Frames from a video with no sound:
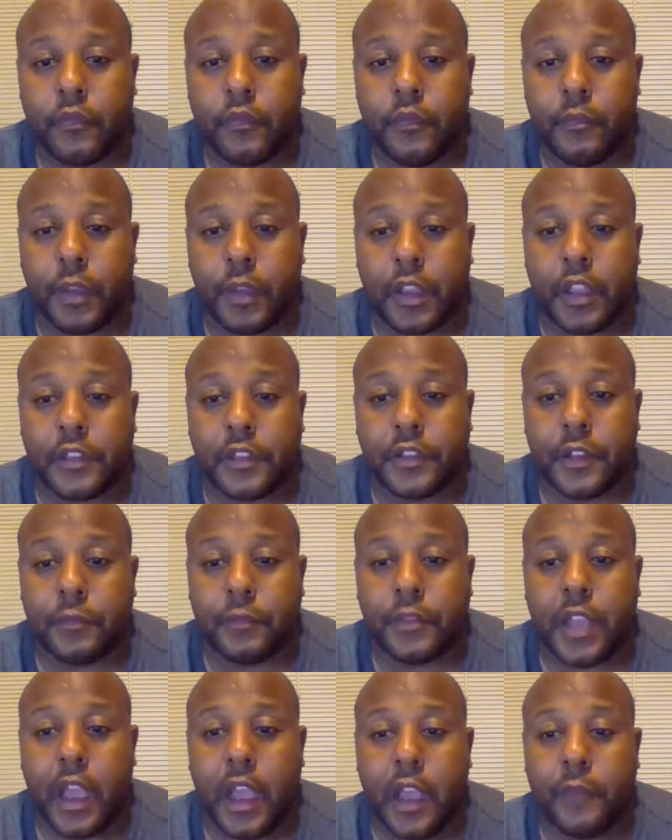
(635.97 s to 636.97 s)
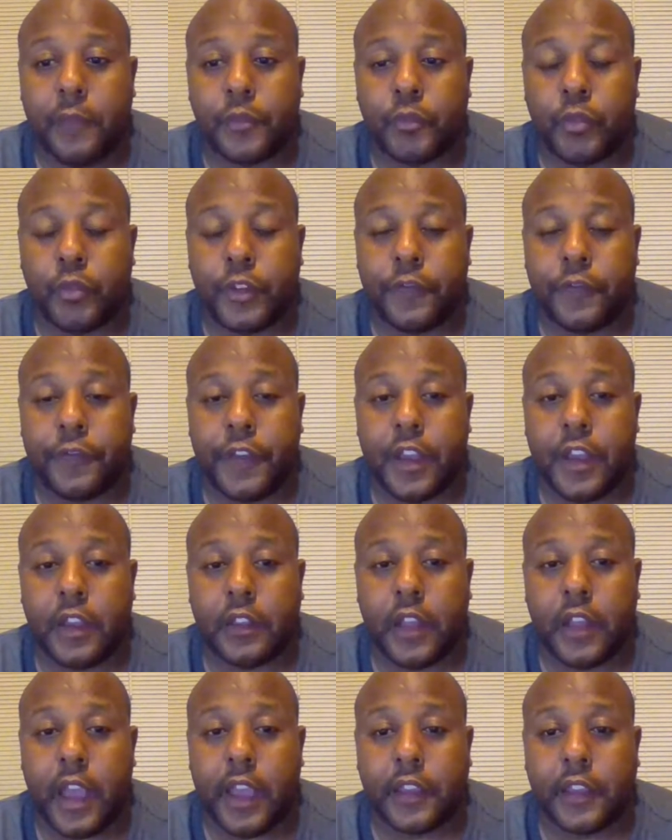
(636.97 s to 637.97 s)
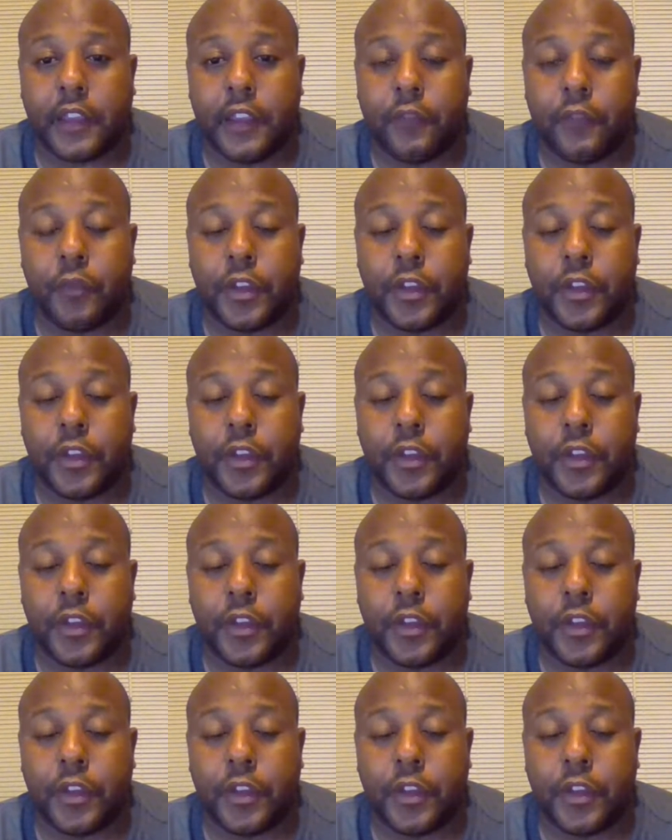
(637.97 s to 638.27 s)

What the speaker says: Because sometimes we feel like if